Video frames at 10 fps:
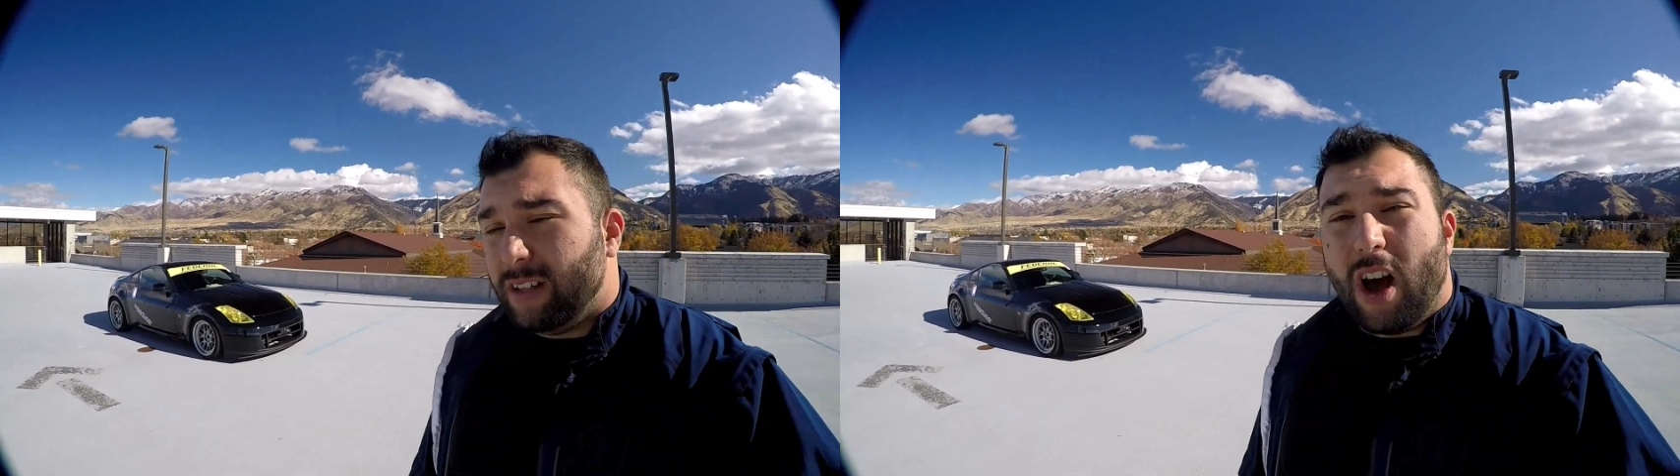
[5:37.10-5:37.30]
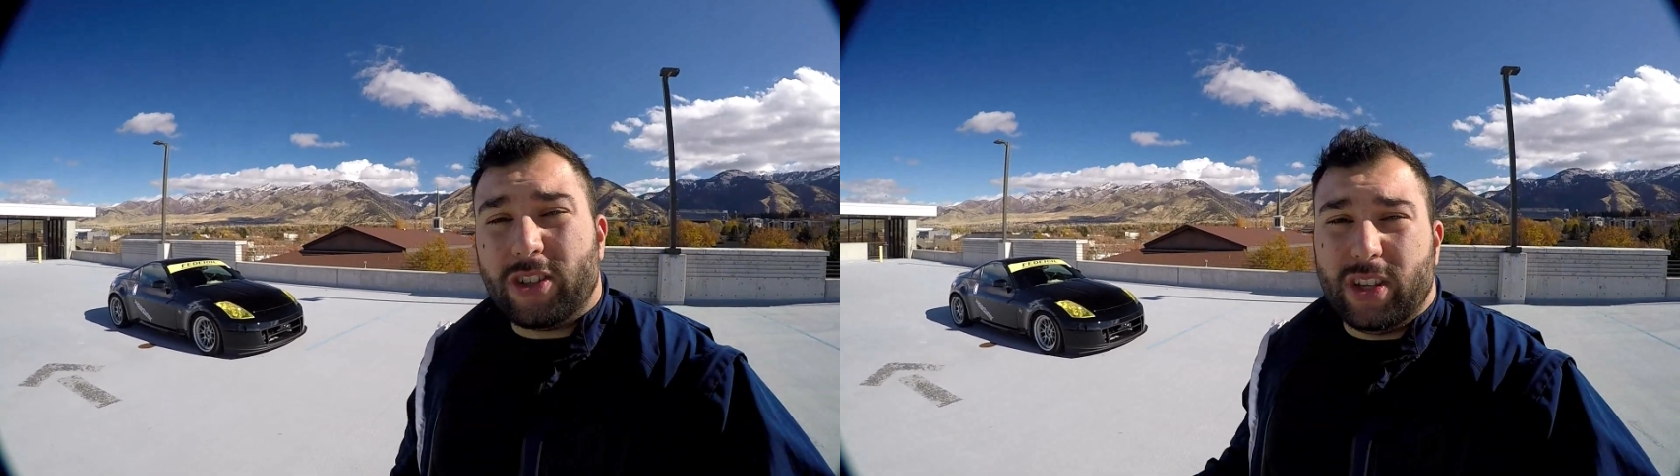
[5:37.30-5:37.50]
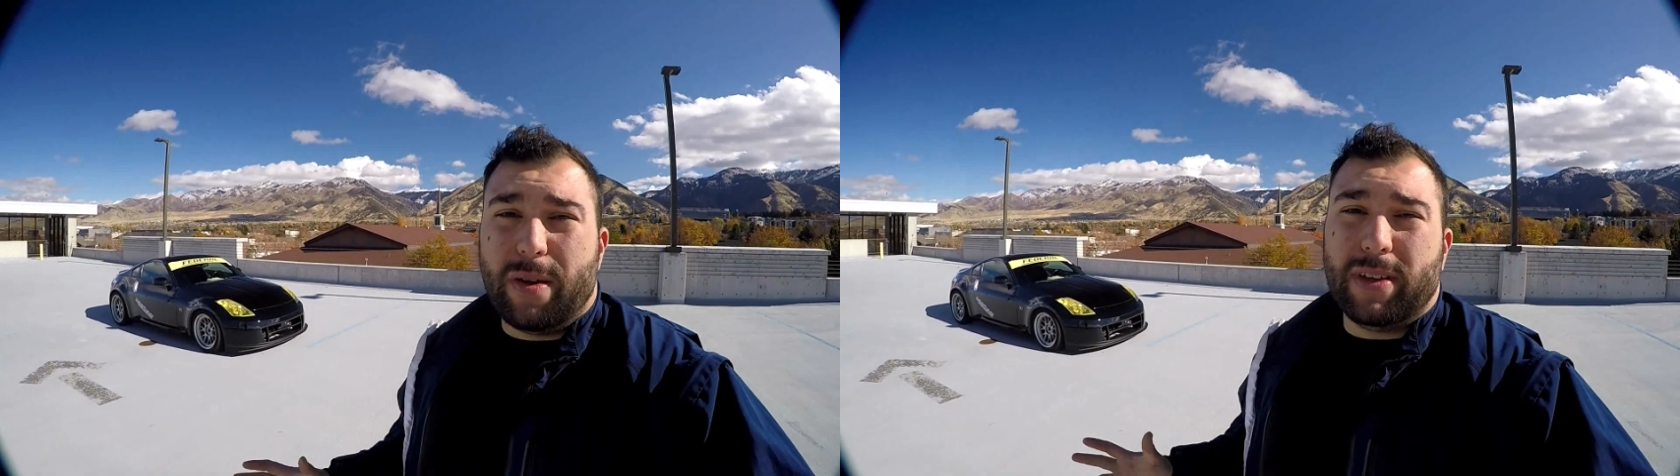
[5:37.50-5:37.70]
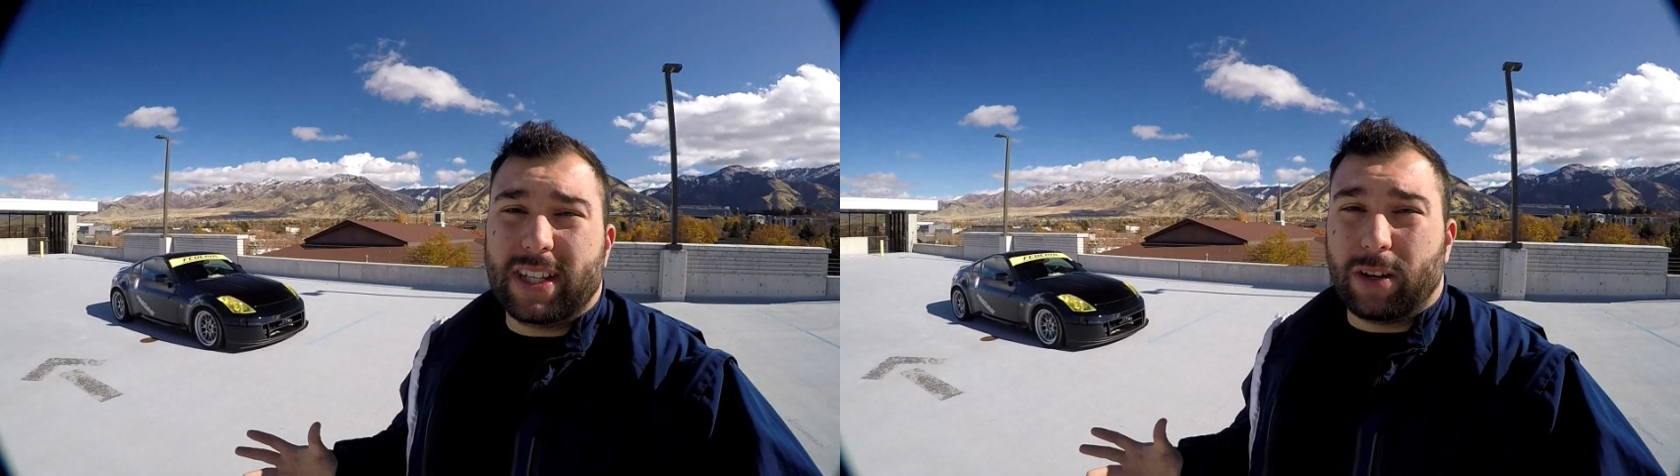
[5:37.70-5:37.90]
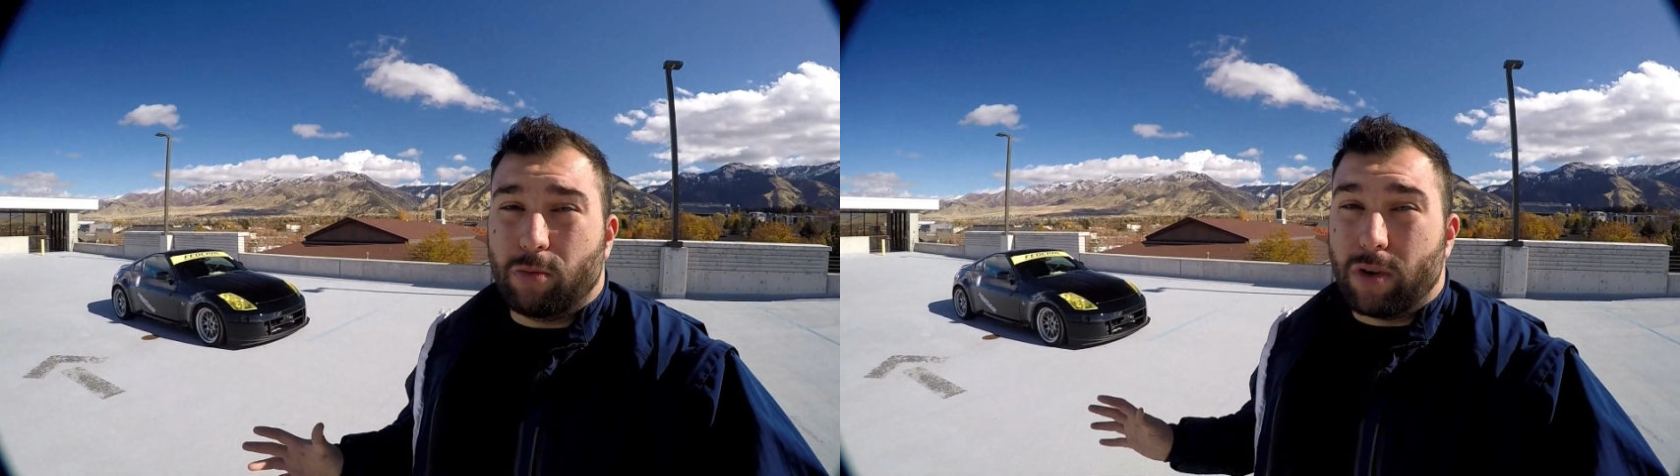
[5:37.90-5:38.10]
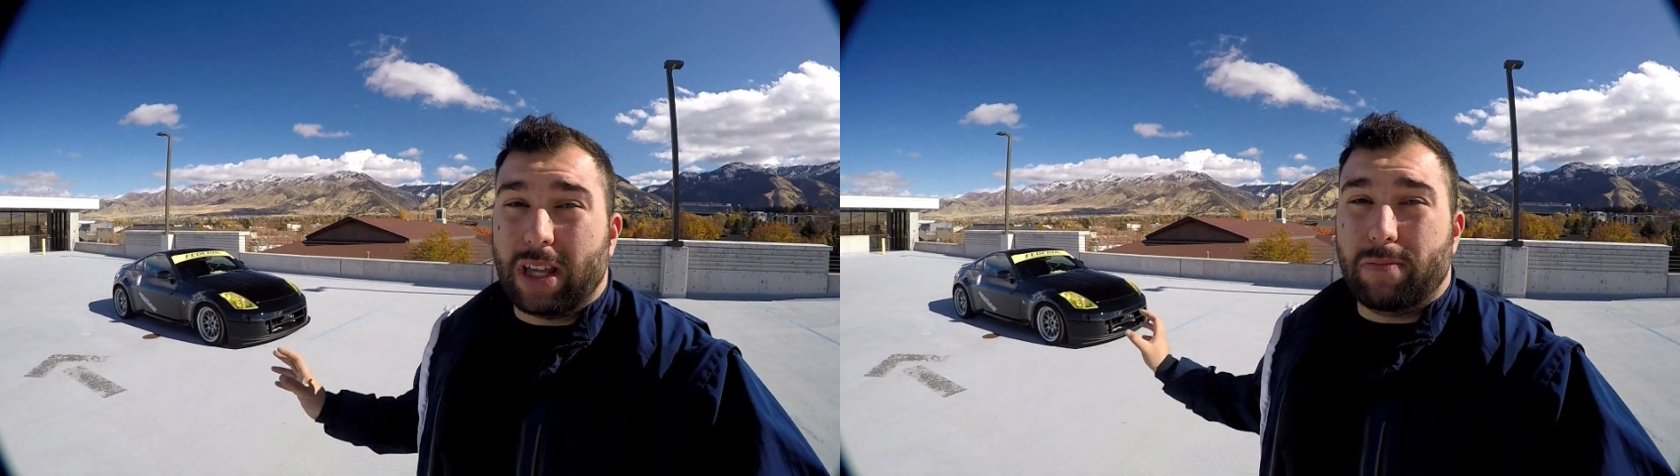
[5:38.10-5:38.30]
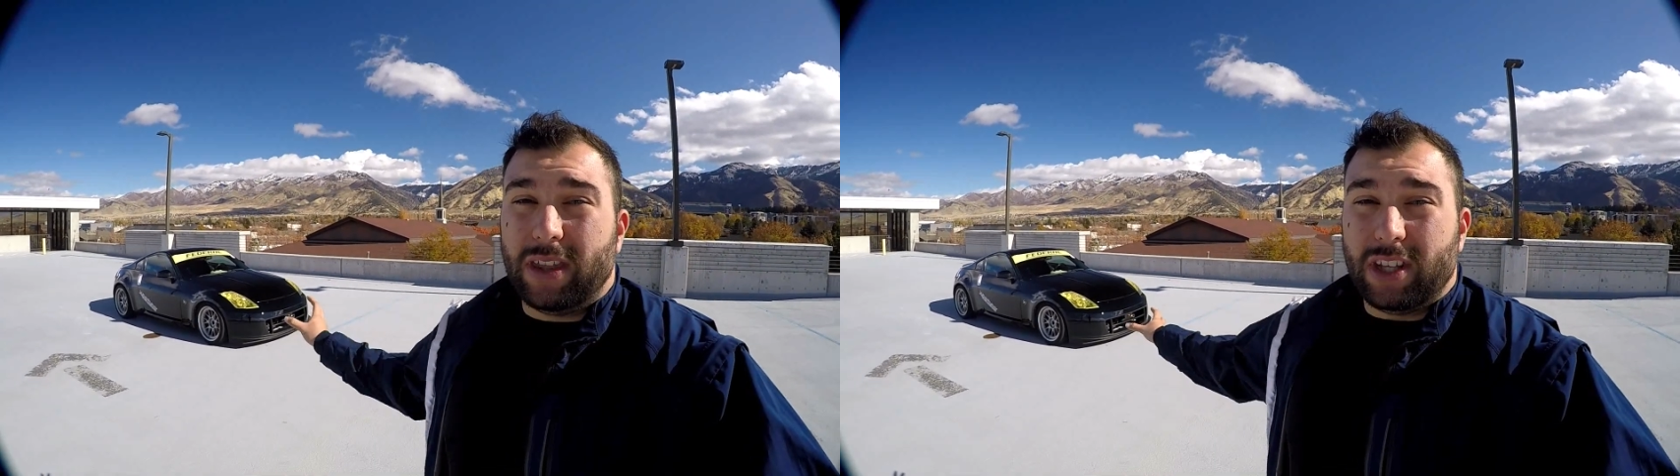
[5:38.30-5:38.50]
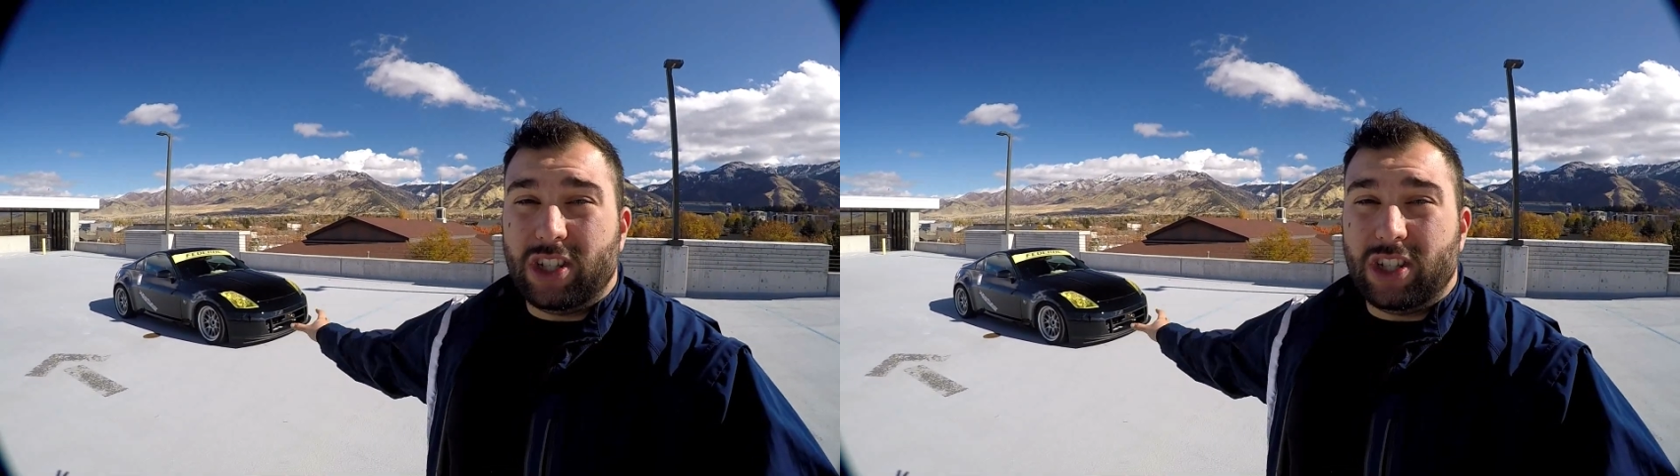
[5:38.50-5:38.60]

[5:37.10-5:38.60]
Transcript: Also, that means I can really beat the